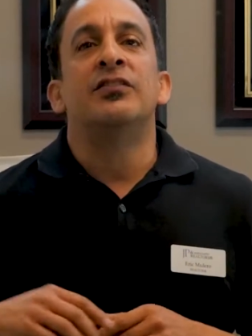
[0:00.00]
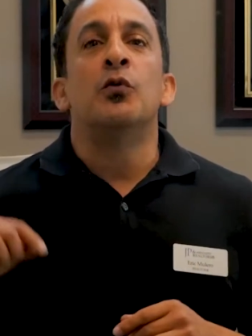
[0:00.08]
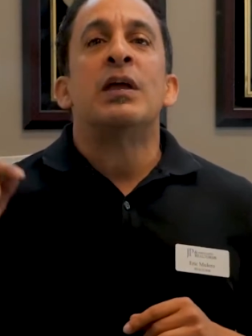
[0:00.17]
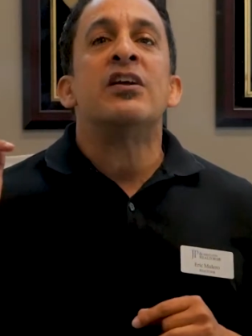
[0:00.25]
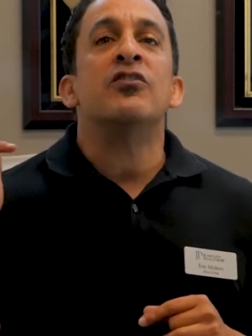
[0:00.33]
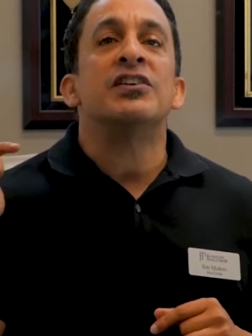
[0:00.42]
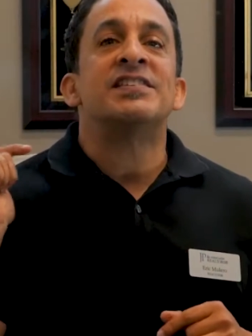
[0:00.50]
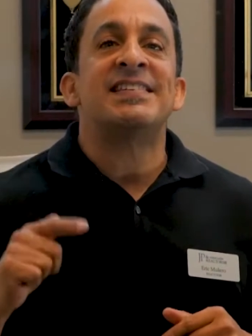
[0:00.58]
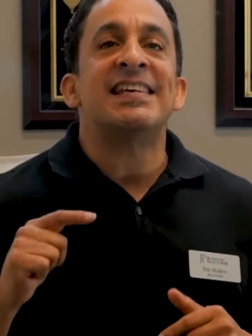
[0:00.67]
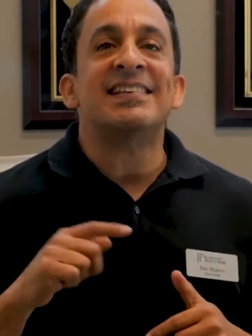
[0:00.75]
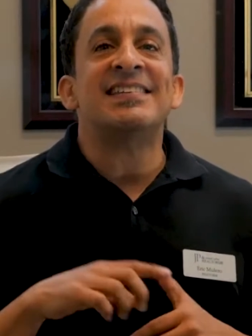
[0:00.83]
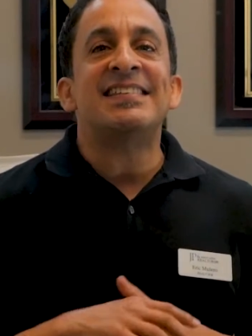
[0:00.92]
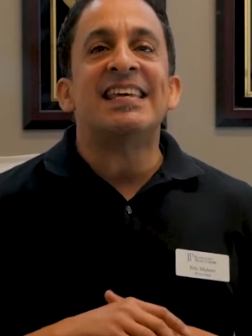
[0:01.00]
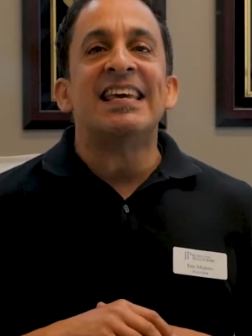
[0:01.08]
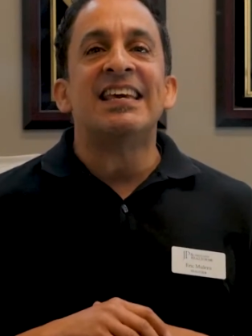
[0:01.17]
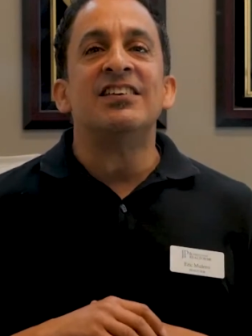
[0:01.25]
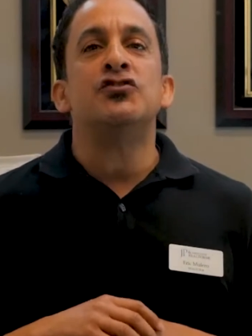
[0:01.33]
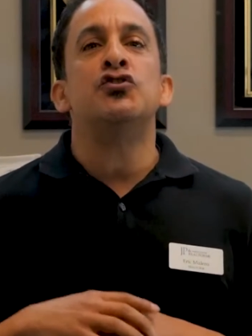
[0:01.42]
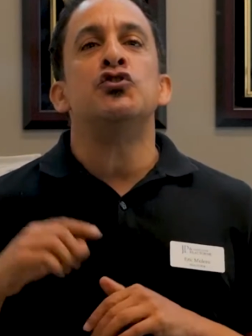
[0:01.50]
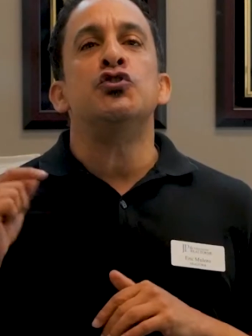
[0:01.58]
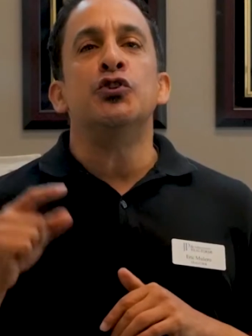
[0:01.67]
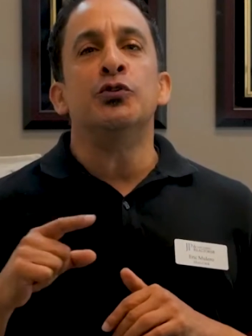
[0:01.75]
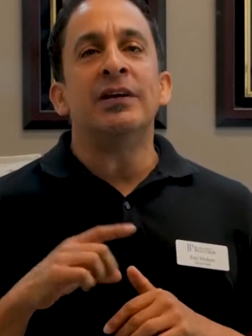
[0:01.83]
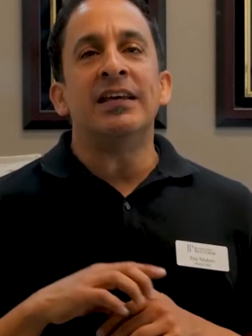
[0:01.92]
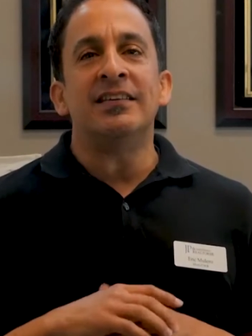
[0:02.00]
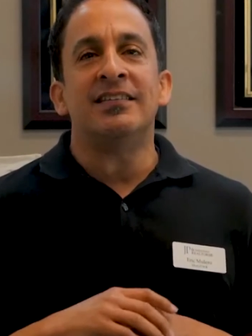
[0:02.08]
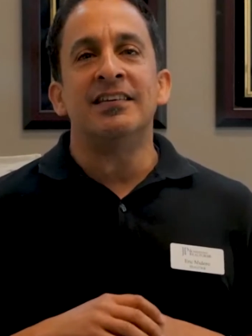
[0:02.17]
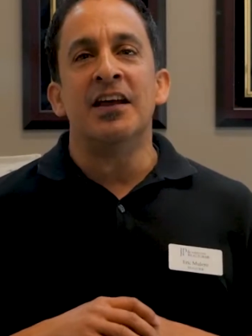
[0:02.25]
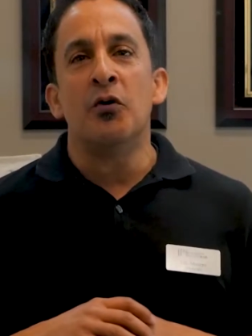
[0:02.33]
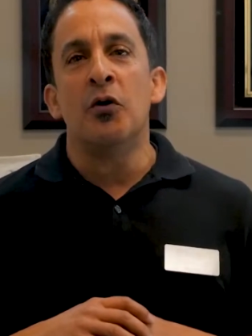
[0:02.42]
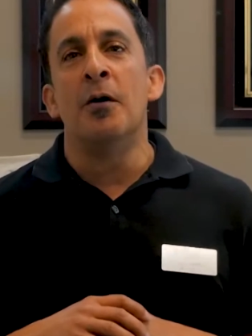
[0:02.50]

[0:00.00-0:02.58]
so here are 6 things you need to know